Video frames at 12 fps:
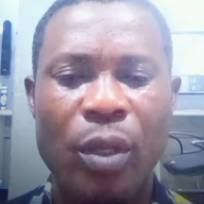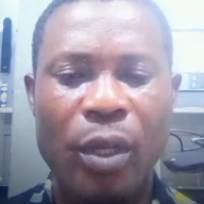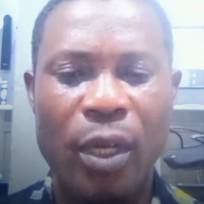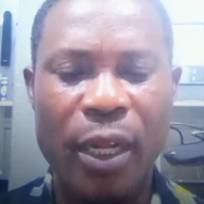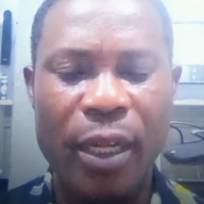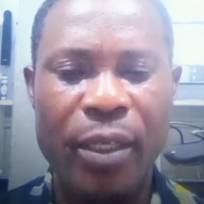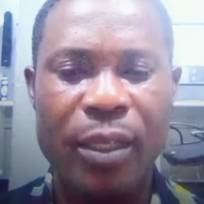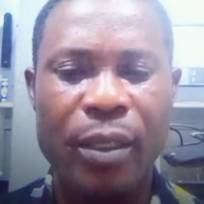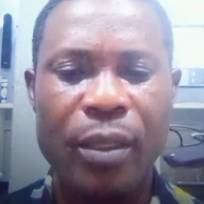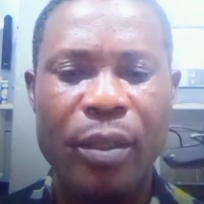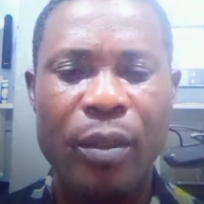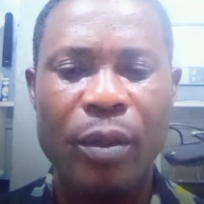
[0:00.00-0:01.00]
late
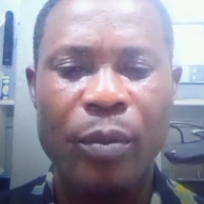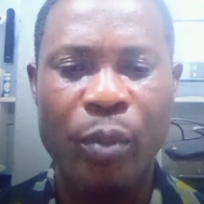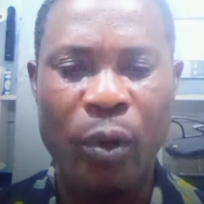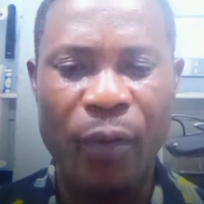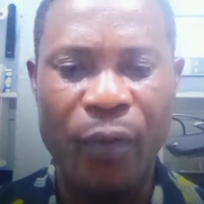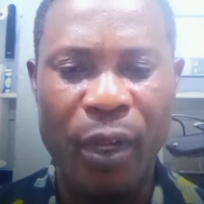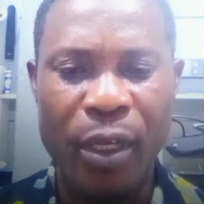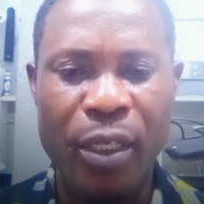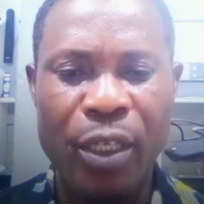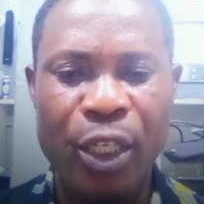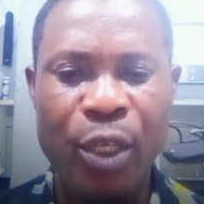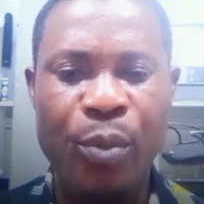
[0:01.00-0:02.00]
Prophet
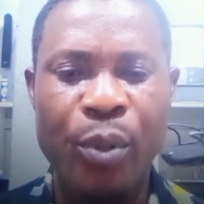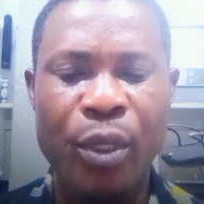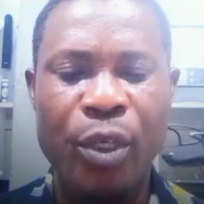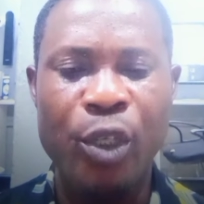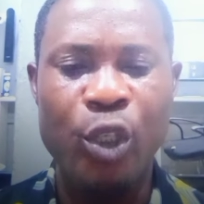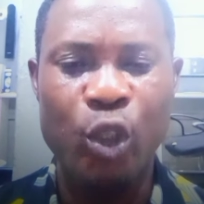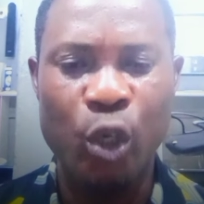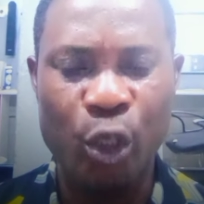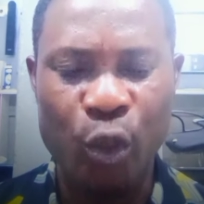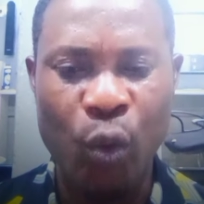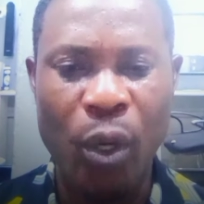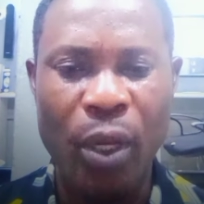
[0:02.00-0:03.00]
T.B.
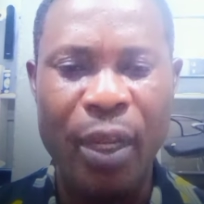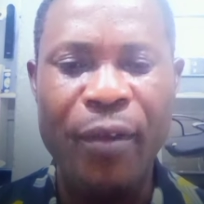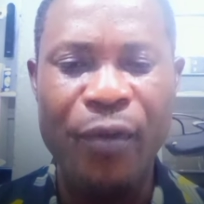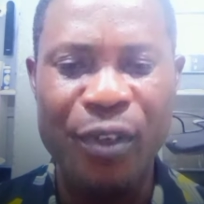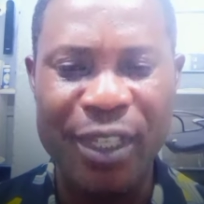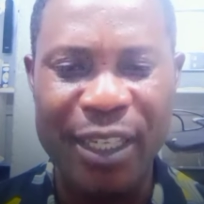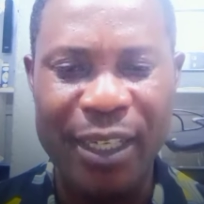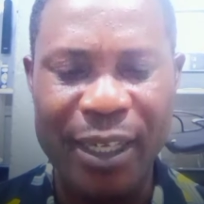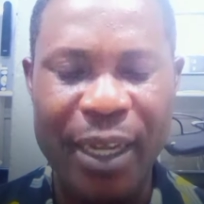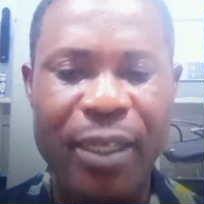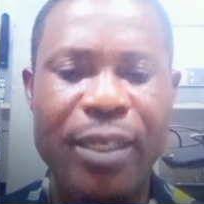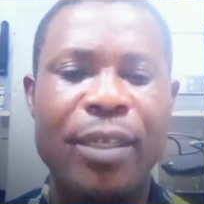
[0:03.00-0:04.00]
Joshua, even to
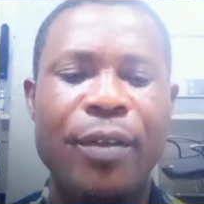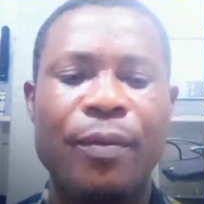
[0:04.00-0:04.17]
death.